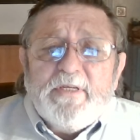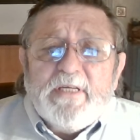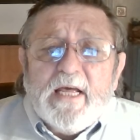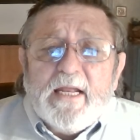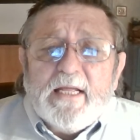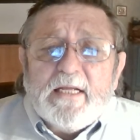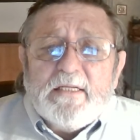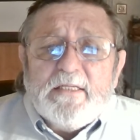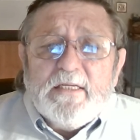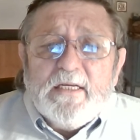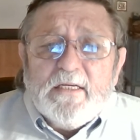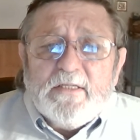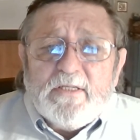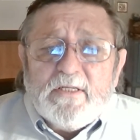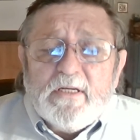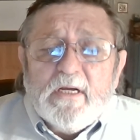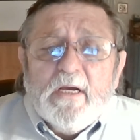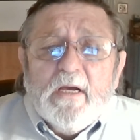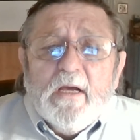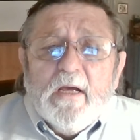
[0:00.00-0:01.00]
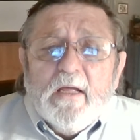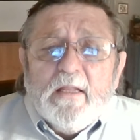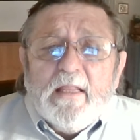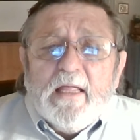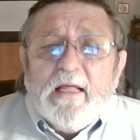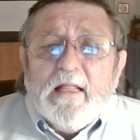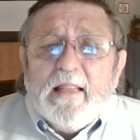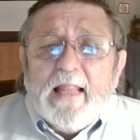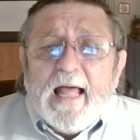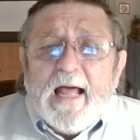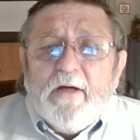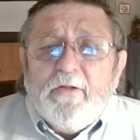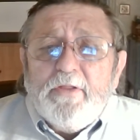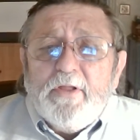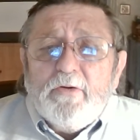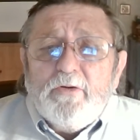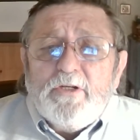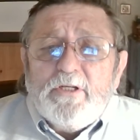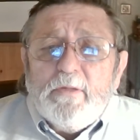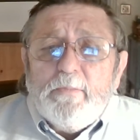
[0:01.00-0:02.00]
that exist, they allowed
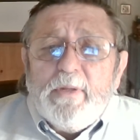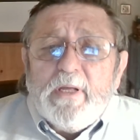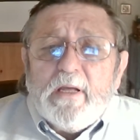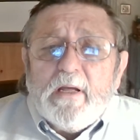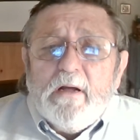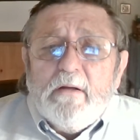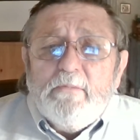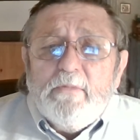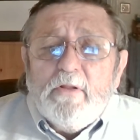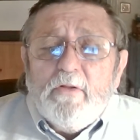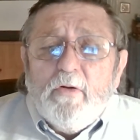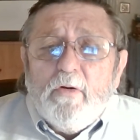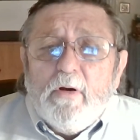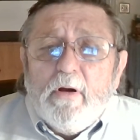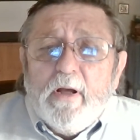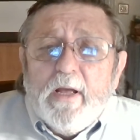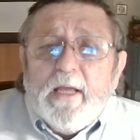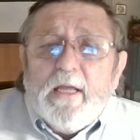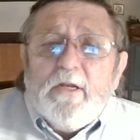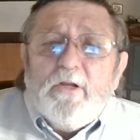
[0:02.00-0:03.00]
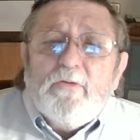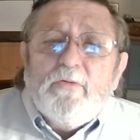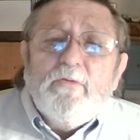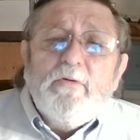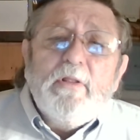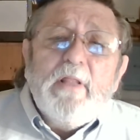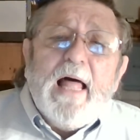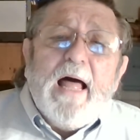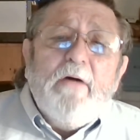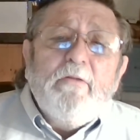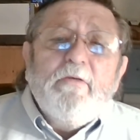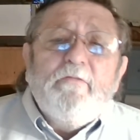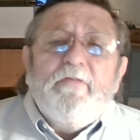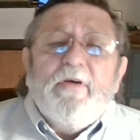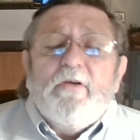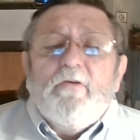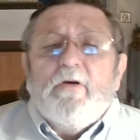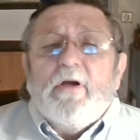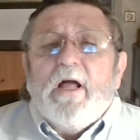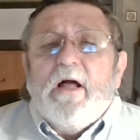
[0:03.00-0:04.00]
those to become law and to allow the
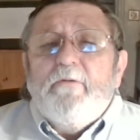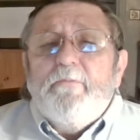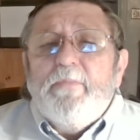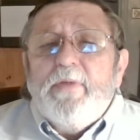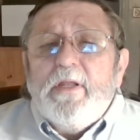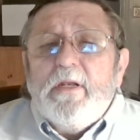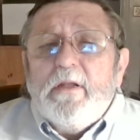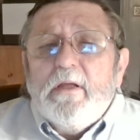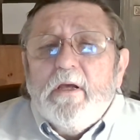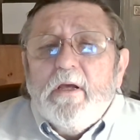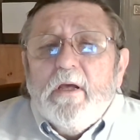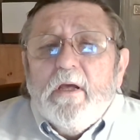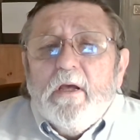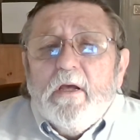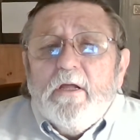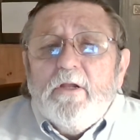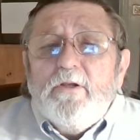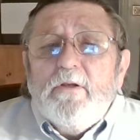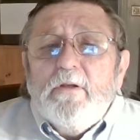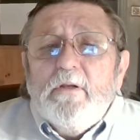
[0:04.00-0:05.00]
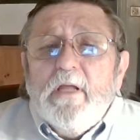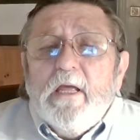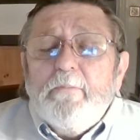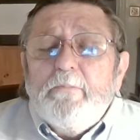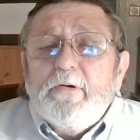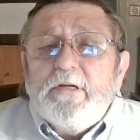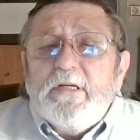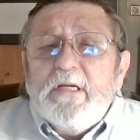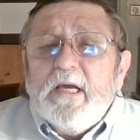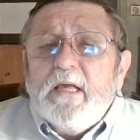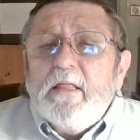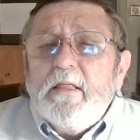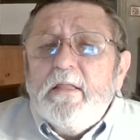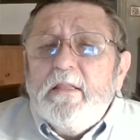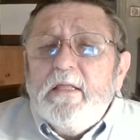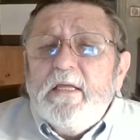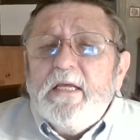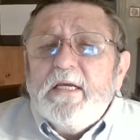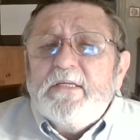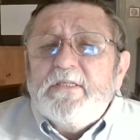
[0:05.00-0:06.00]
federal government, and particularly
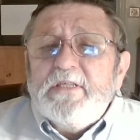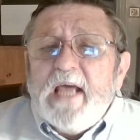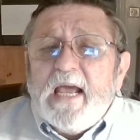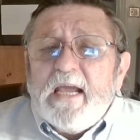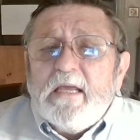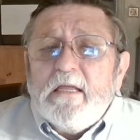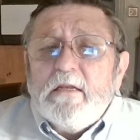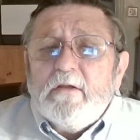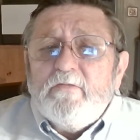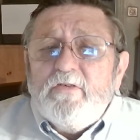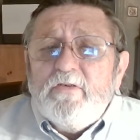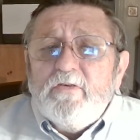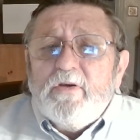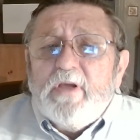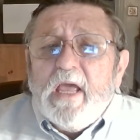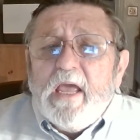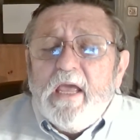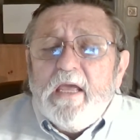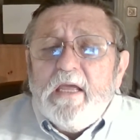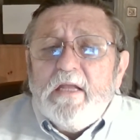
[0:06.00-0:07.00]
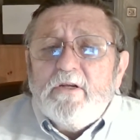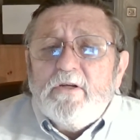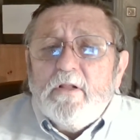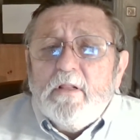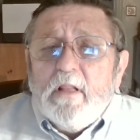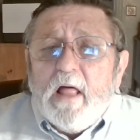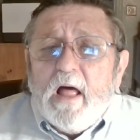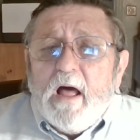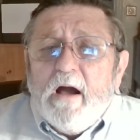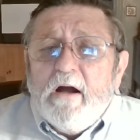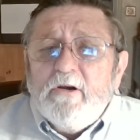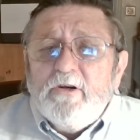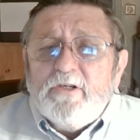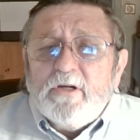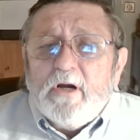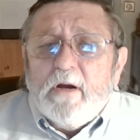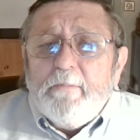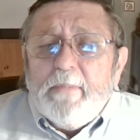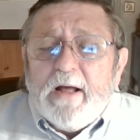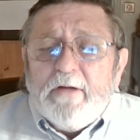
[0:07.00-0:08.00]
the executive, to gain
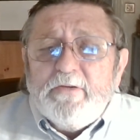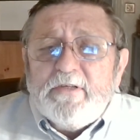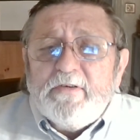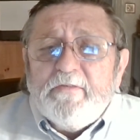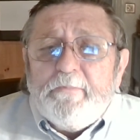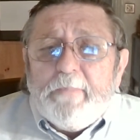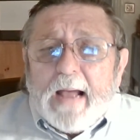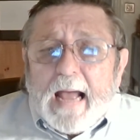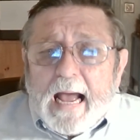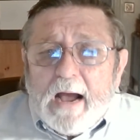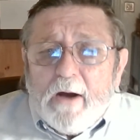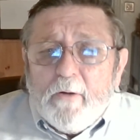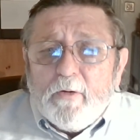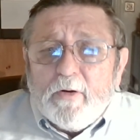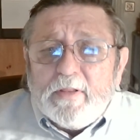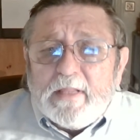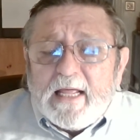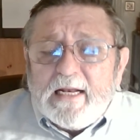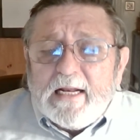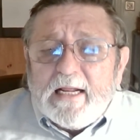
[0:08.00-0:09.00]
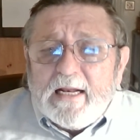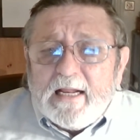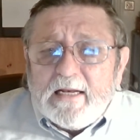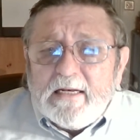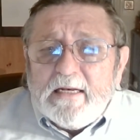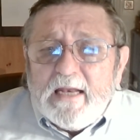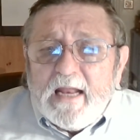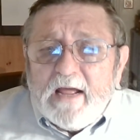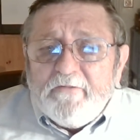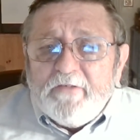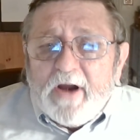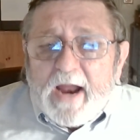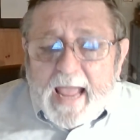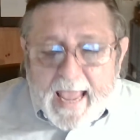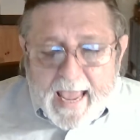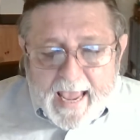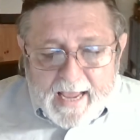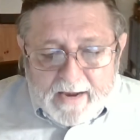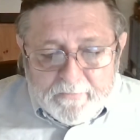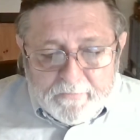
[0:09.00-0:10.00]
large amounts of power that it had never
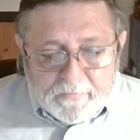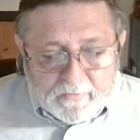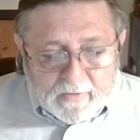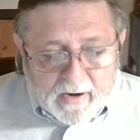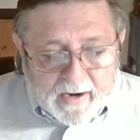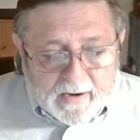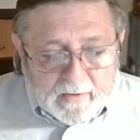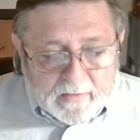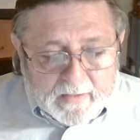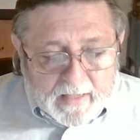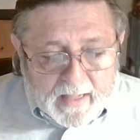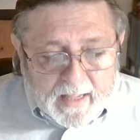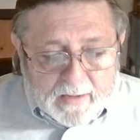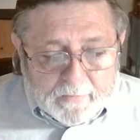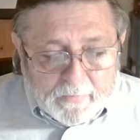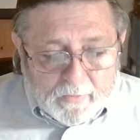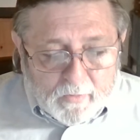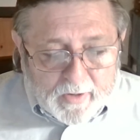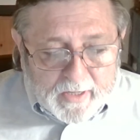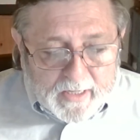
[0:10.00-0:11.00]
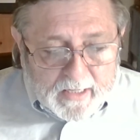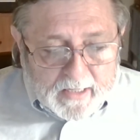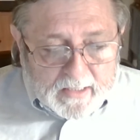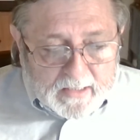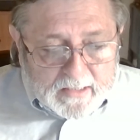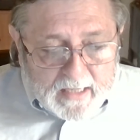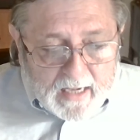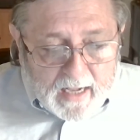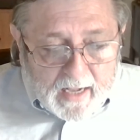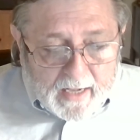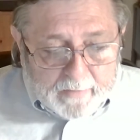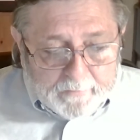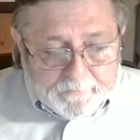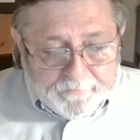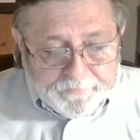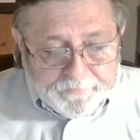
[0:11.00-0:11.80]
had prior to that point in time.